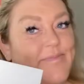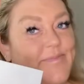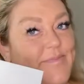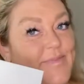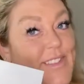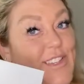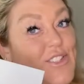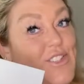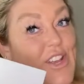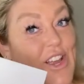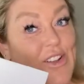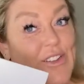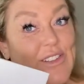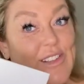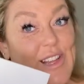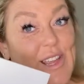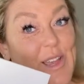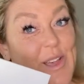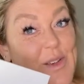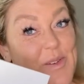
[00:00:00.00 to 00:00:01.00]
the
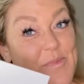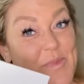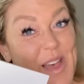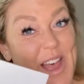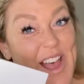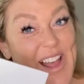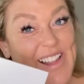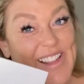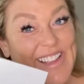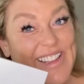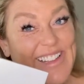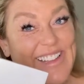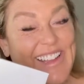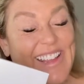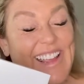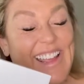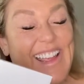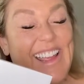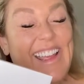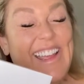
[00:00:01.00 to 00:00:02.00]
Jaclyn Hill palette.
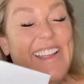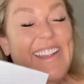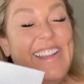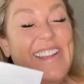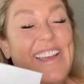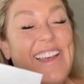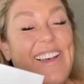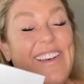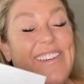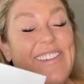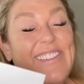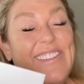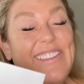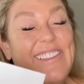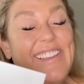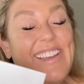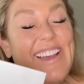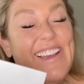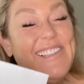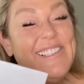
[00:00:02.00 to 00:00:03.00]
Now,
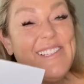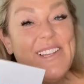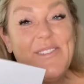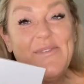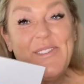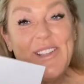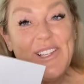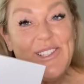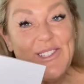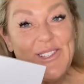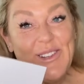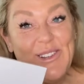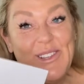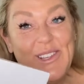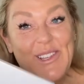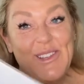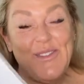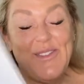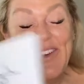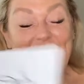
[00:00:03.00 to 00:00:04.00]
guys, I'm not
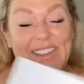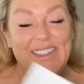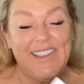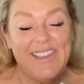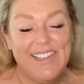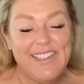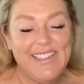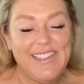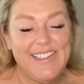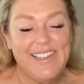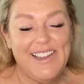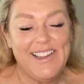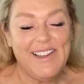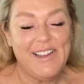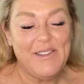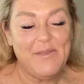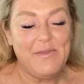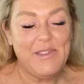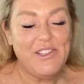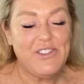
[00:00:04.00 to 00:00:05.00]
joking about this.
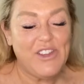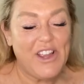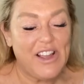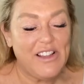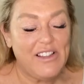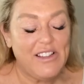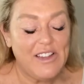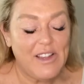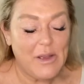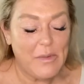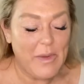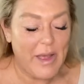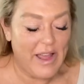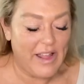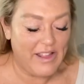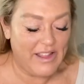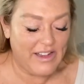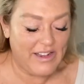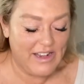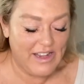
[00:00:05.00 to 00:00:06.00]
The Jaclyn Hill
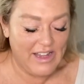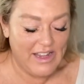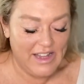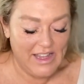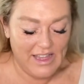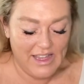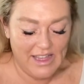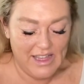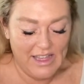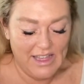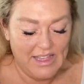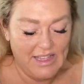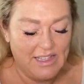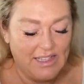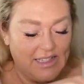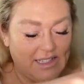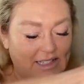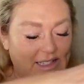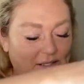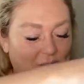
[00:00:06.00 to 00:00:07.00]
palette
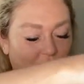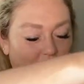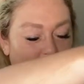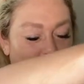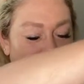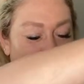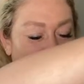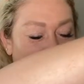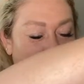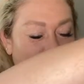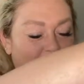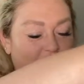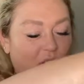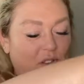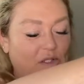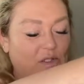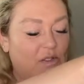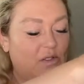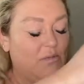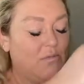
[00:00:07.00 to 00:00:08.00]
is one of my
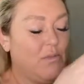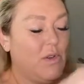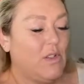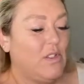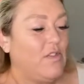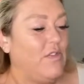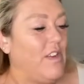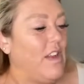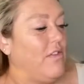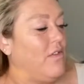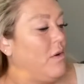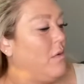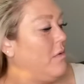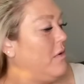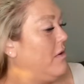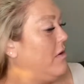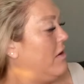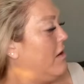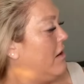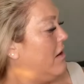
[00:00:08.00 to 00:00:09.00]
most favorite,
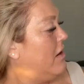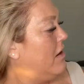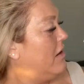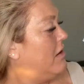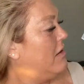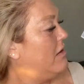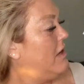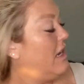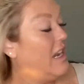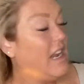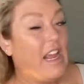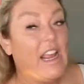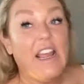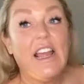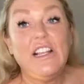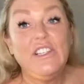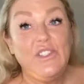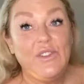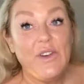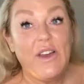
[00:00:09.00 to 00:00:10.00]
and
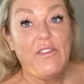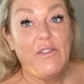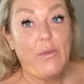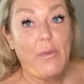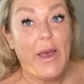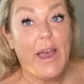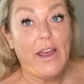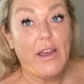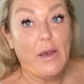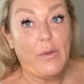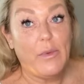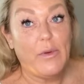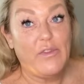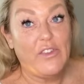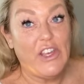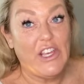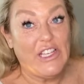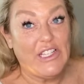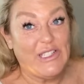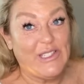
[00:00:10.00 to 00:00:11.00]
I do have a backup of
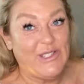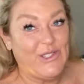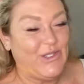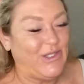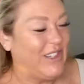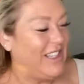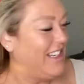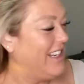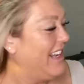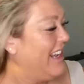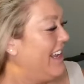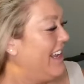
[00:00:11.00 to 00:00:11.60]
this one